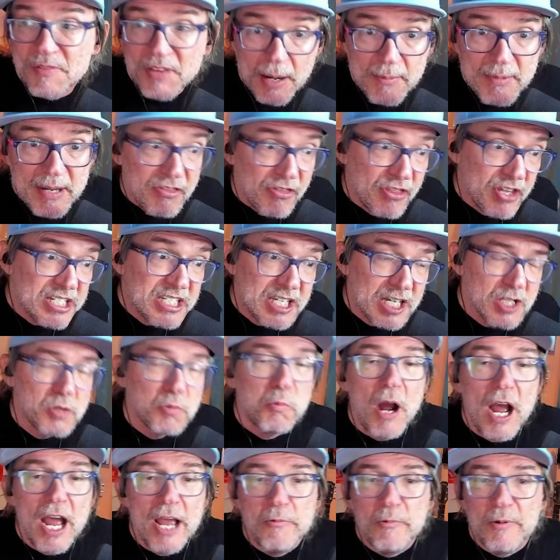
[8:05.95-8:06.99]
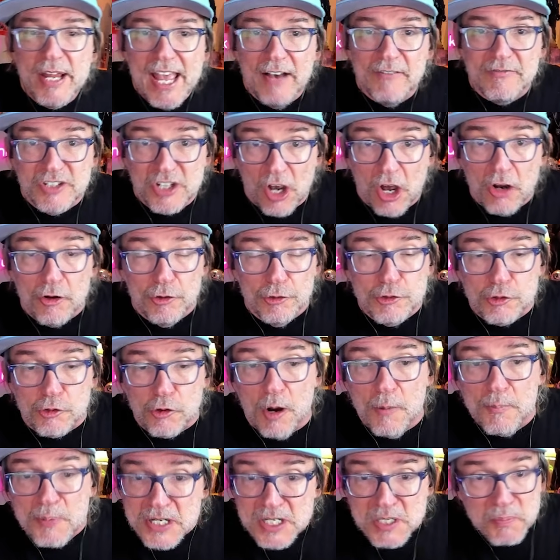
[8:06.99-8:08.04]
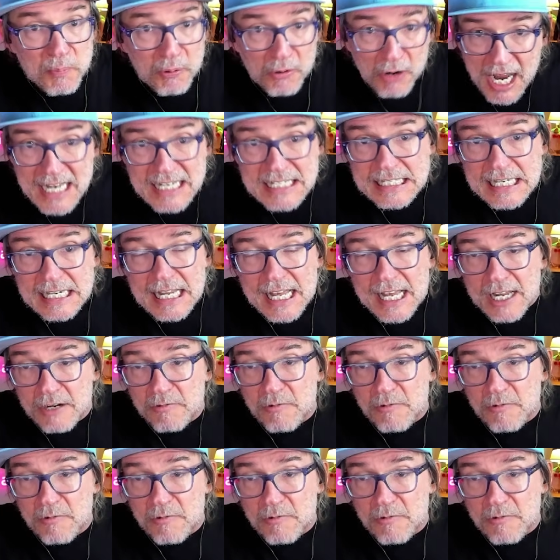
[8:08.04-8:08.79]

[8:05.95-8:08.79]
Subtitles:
I mean, this is why we have Donald Trump as president,